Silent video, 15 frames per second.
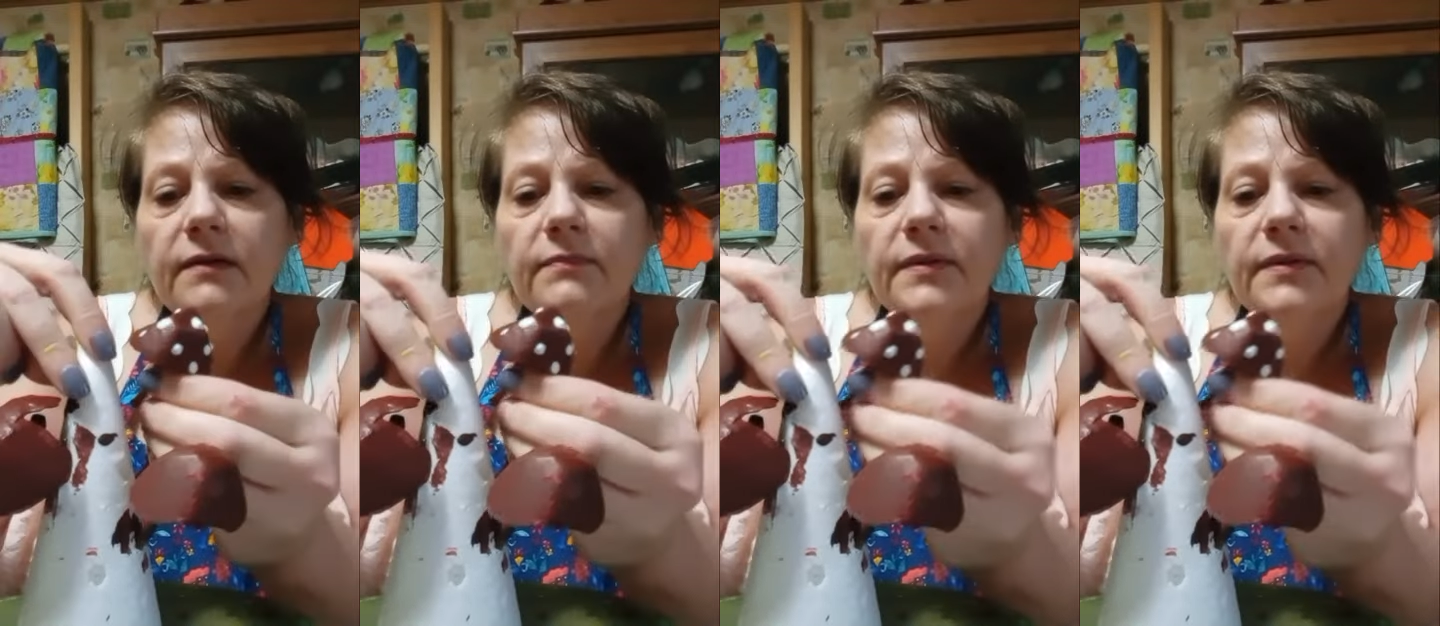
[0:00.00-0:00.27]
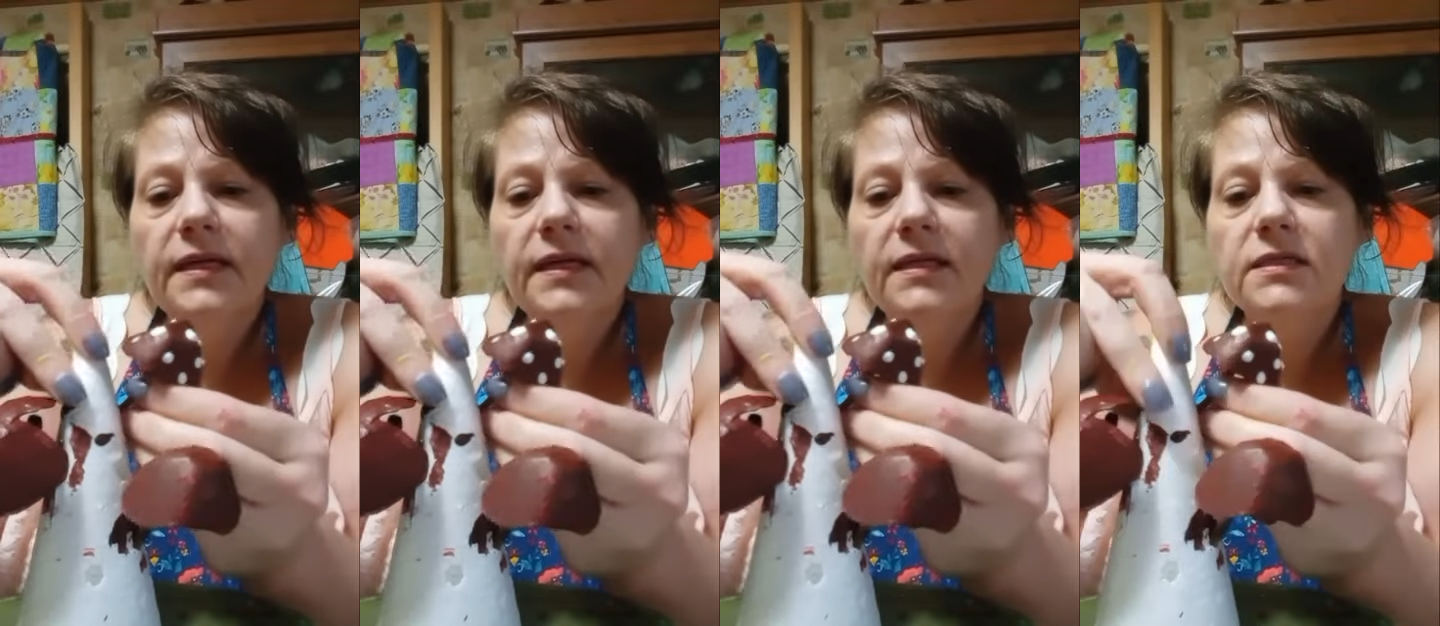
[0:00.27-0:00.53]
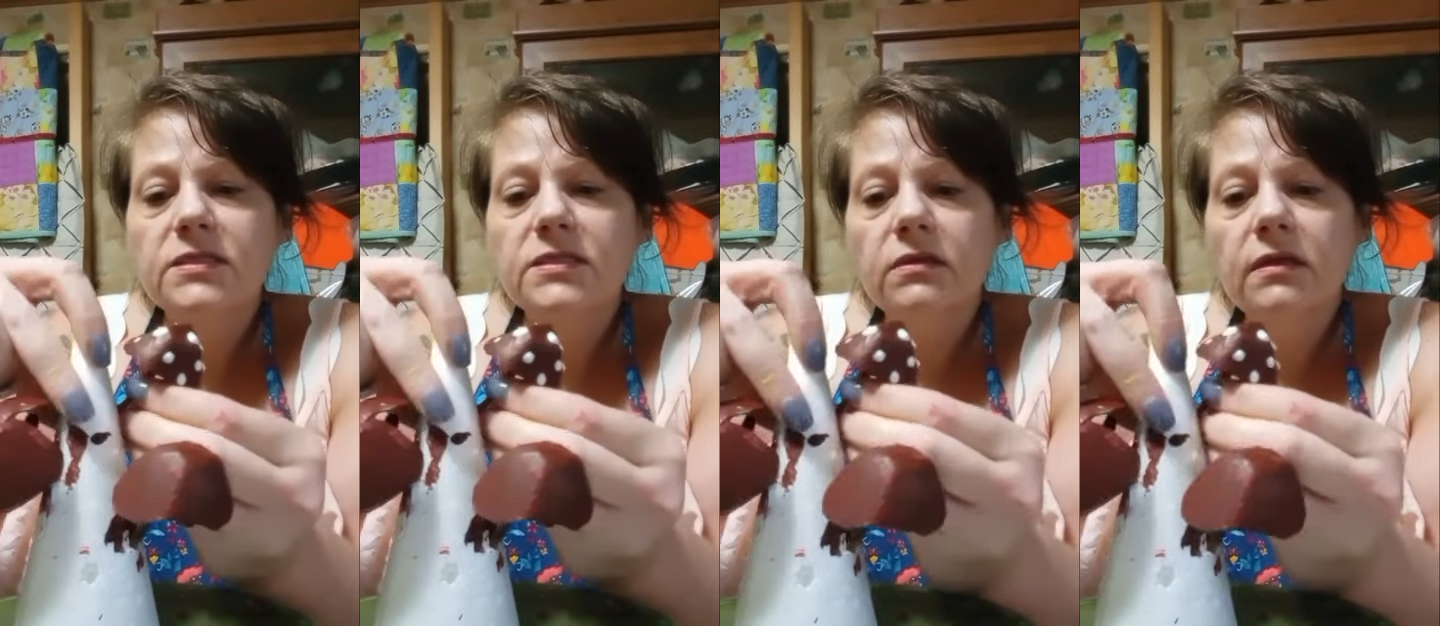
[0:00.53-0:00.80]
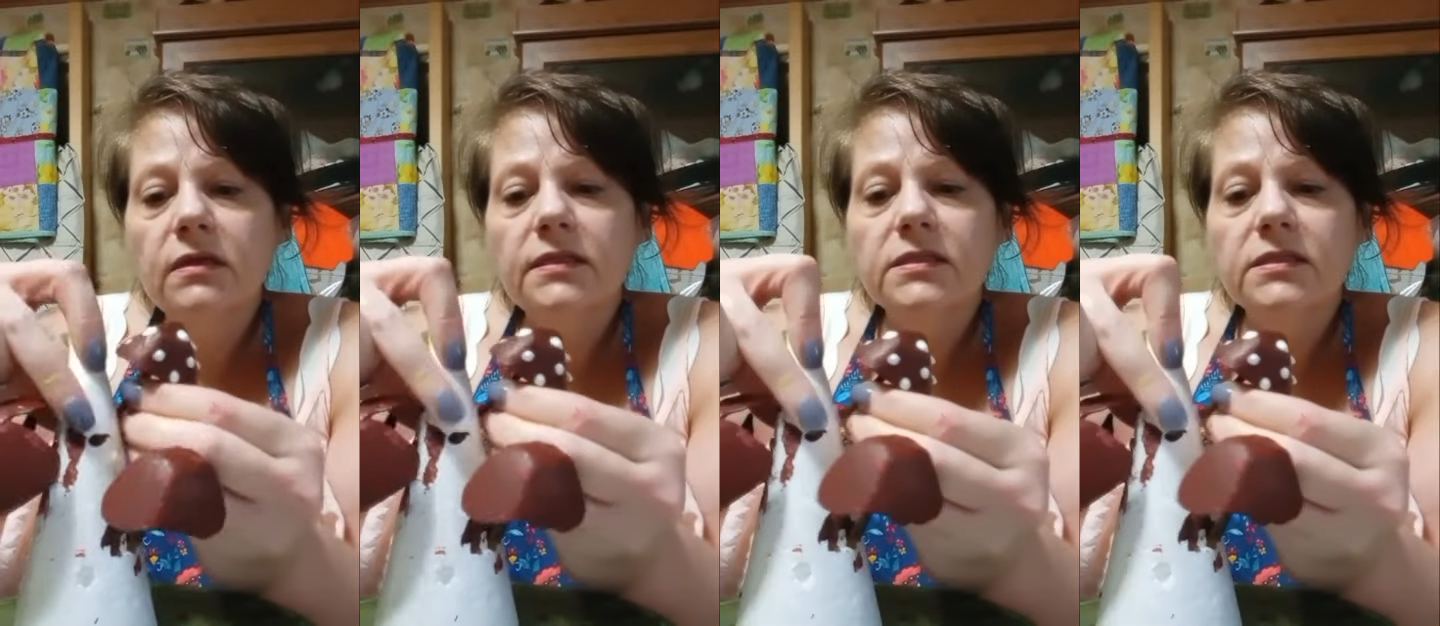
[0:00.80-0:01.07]
but it does
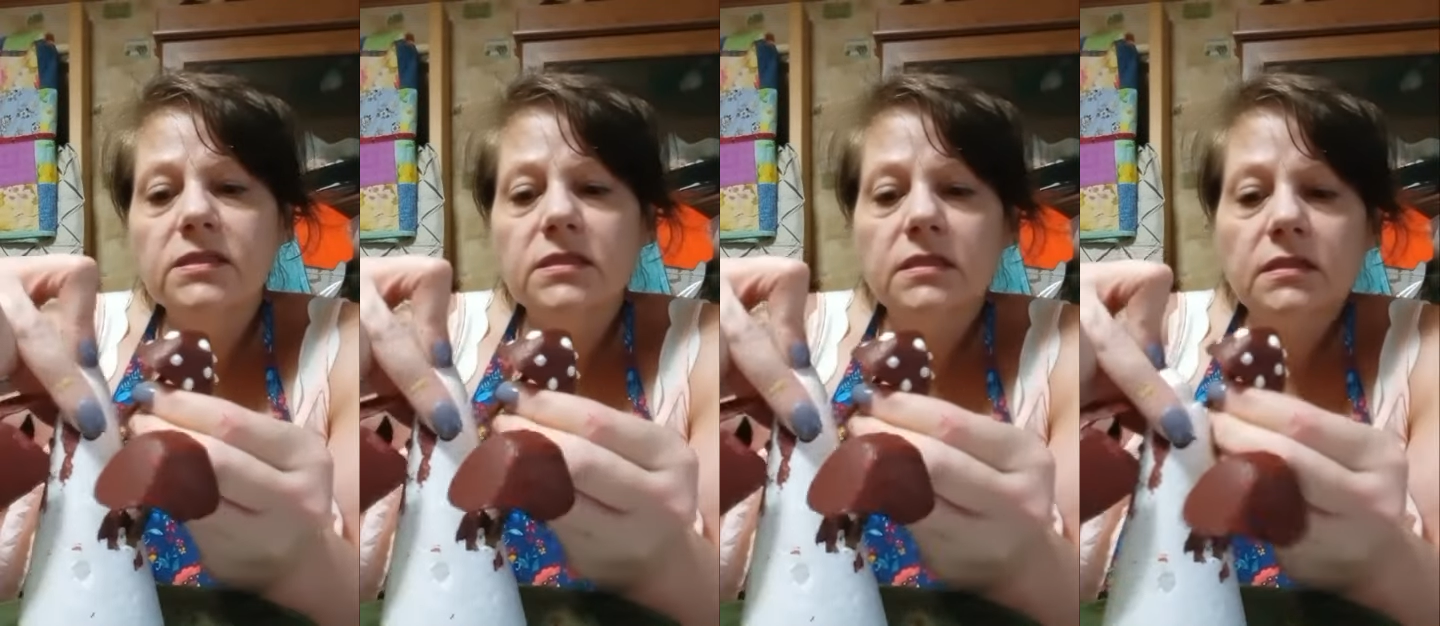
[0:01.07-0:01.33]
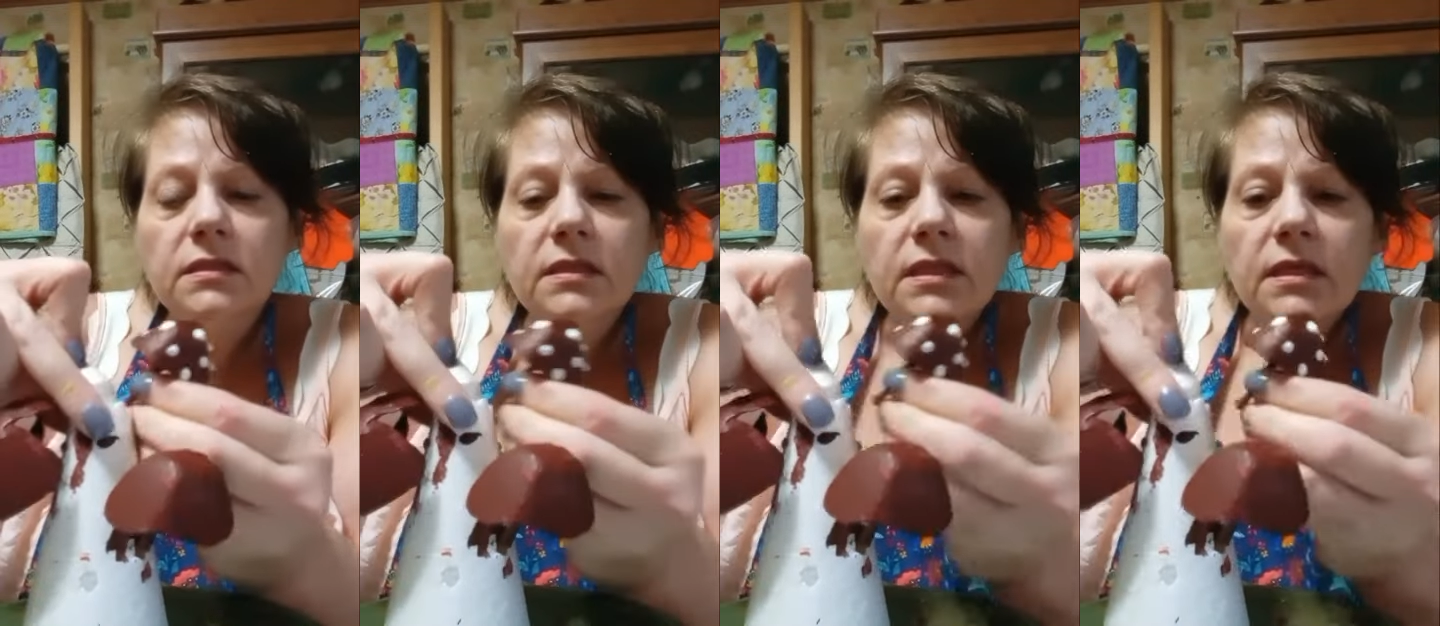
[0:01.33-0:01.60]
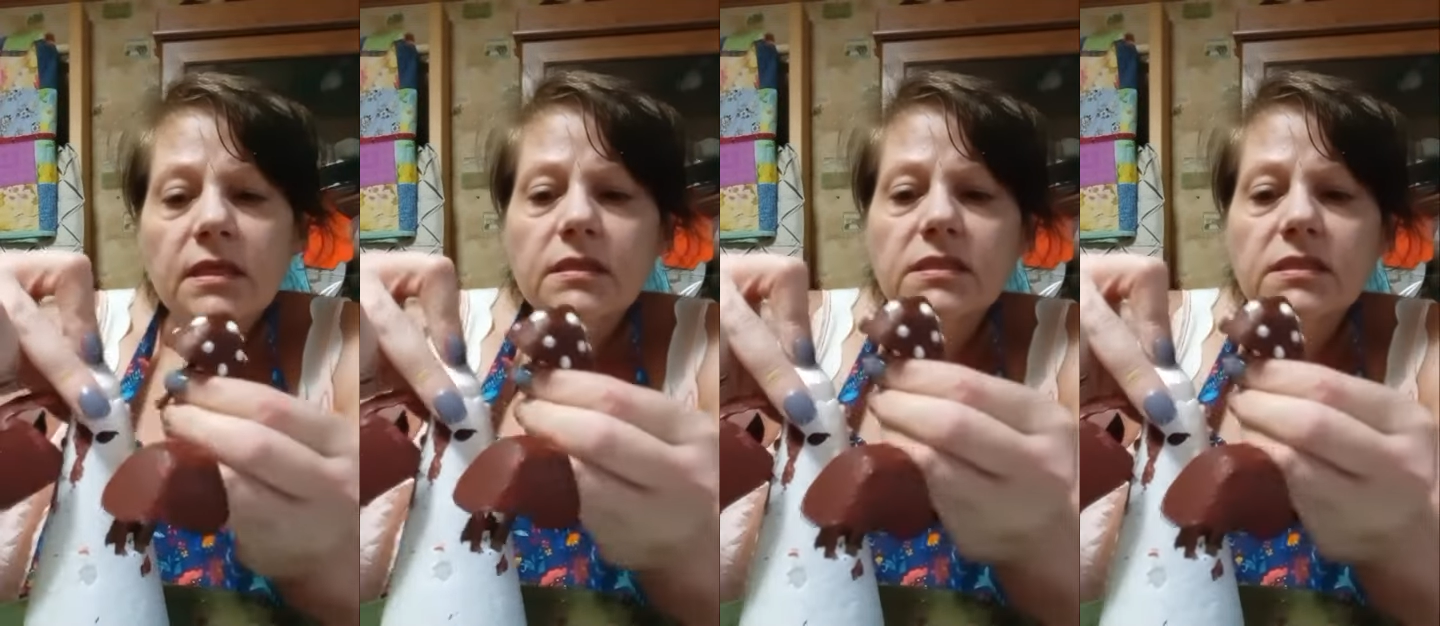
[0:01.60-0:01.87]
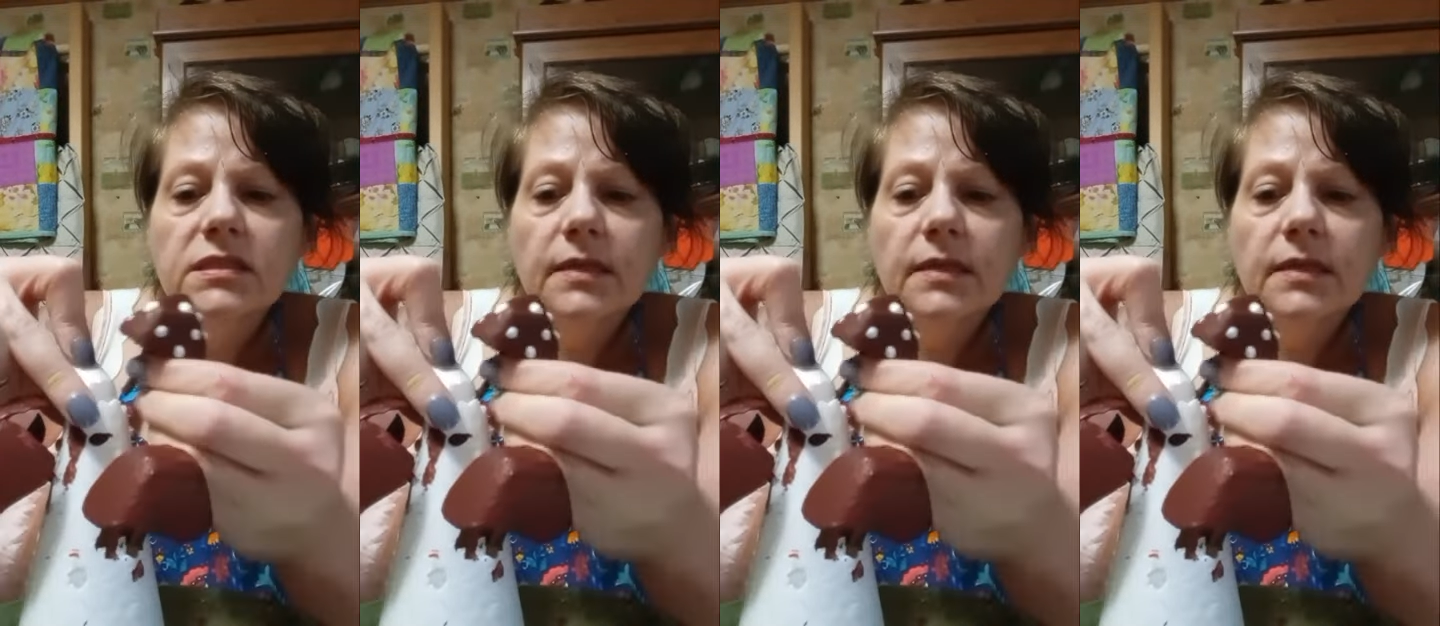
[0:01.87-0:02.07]
not seem...